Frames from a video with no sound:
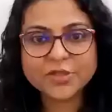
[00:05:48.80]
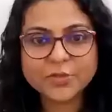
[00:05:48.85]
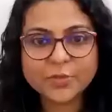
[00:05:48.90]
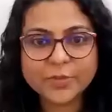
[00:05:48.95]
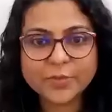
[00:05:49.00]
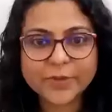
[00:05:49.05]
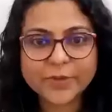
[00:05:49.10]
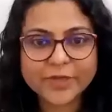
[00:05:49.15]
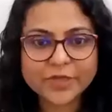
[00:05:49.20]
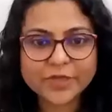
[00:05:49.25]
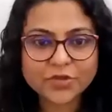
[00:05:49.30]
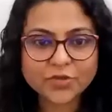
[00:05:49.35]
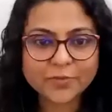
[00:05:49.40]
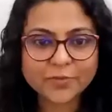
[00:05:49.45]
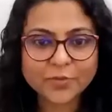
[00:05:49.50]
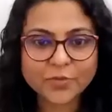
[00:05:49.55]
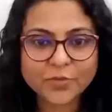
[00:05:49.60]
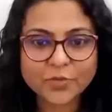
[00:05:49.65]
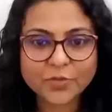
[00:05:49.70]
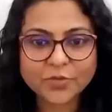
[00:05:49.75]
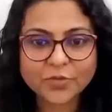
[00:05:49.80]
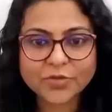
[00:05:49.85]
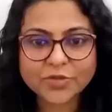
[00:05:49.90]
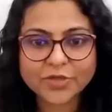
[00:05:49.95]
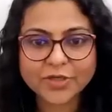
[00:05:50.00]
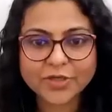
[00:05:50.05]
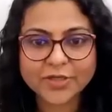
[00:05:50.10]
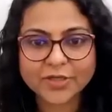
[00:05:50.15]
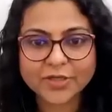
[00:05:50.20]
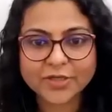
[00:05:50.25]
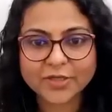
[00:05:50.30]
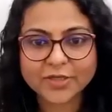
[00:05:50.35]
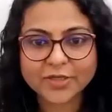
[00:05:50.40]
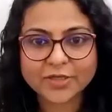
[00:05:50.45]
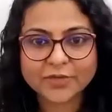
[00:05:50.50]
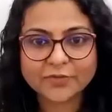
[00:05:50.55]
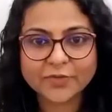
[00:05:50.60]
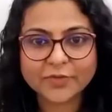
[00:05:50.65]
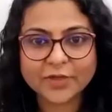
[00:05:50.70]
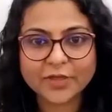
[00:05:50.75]
went to the mute
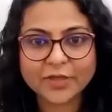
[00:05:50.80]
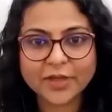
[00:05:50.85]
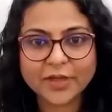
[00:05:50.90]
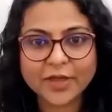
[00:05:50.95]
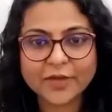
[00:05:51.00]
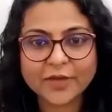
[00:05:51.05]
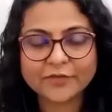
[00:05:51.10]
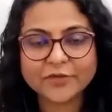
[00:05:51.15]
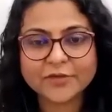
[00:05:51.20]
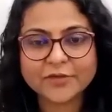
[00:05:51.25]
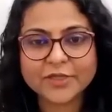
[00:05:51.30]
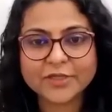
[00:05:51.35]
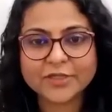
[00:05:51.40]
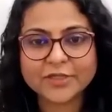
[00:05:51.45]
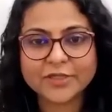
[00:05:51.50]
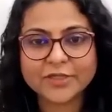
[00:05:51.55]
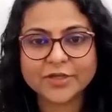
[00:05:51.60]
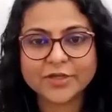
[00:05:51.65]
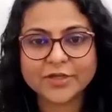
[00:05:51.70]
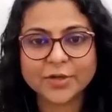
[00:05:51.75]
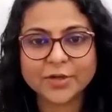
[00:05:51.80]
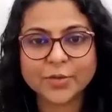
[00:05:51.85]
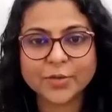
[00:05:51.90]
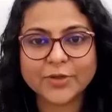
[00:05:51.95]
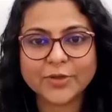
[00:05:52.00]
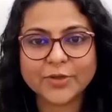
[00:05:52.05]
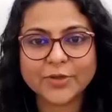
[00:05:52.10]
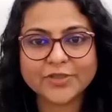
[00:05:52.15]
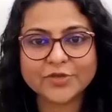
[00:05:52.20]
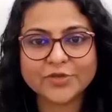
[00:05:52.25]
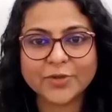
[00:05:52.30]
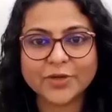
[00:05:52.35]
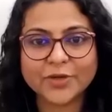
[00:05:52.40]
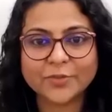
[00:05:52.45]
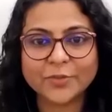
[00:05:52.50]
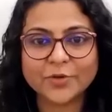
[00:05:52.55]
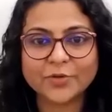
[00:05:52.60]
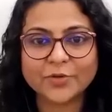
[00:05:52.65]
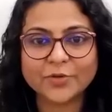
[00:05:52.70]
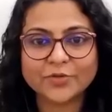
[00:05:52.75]
and will have to send her a request to
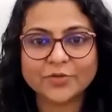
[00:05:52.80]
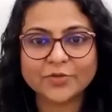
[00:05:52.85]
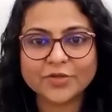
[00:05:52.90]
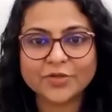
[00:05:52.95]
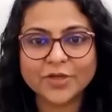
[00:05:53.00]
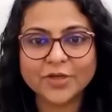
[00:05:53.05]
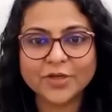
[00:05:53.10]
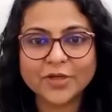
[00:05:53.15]
unmute.